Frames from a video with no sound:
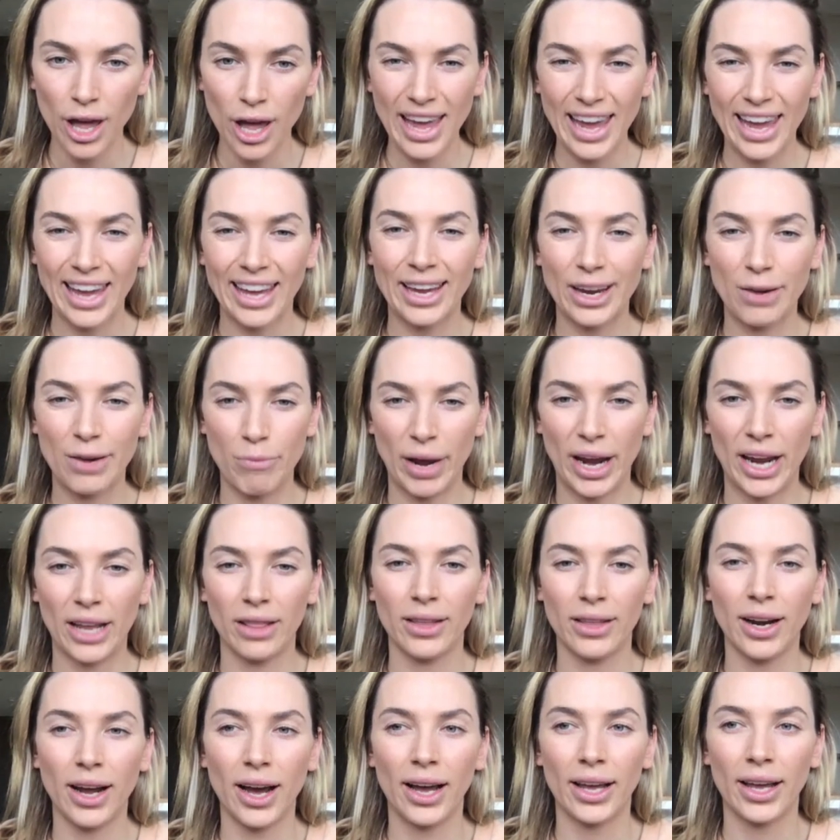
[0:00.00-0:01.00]
It can mean
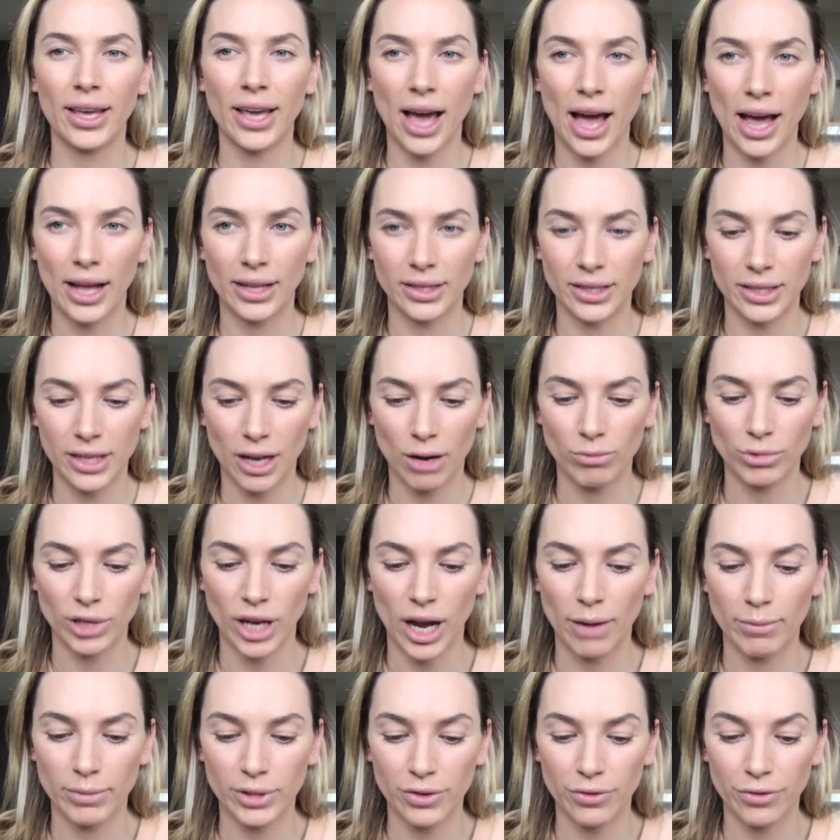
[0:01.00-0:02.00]
that I can
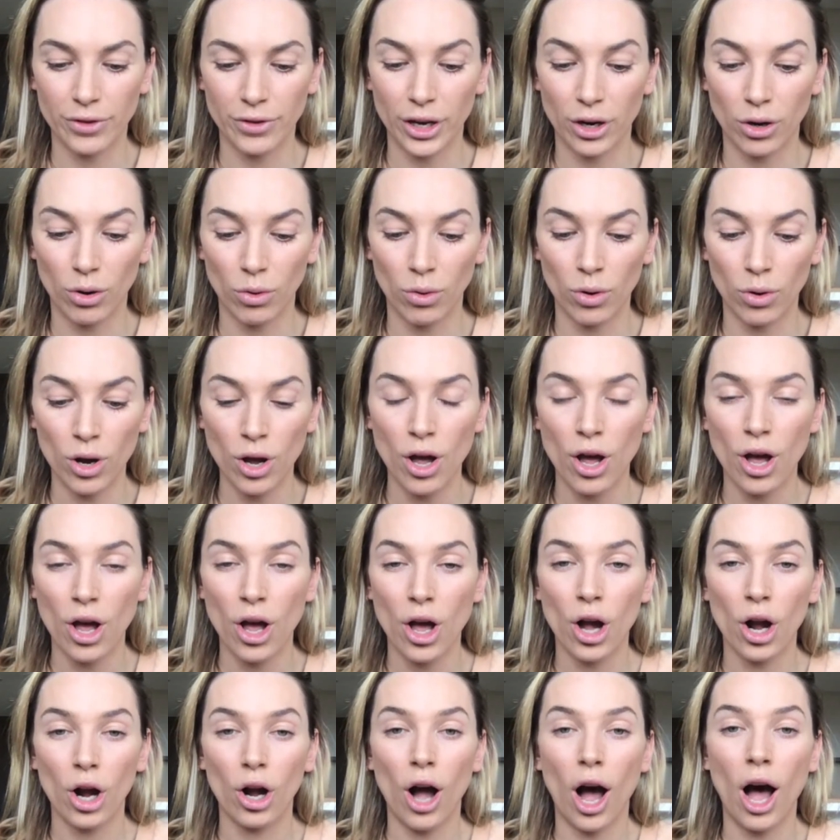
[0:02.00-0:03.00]
sometimes feel
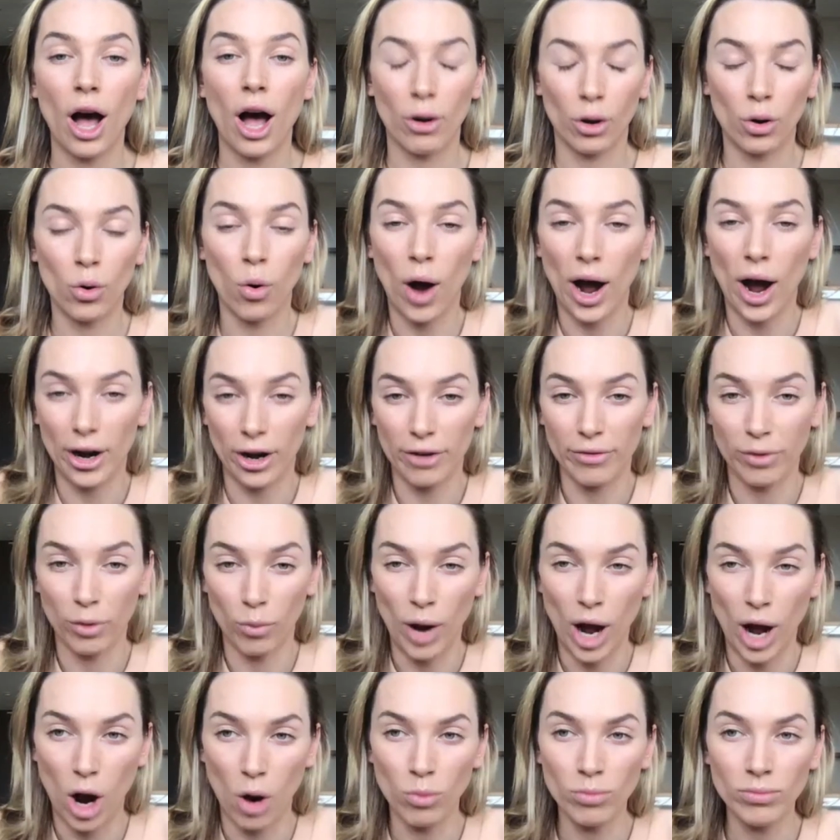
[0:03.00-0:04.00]
uh, quite
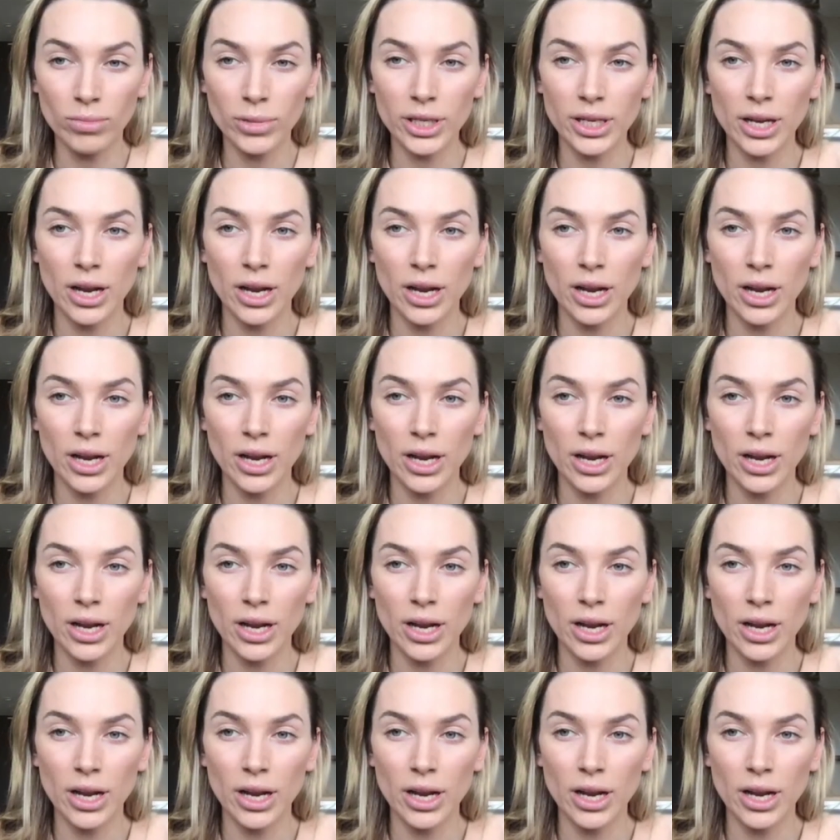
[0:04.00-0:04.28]
overwhelmed.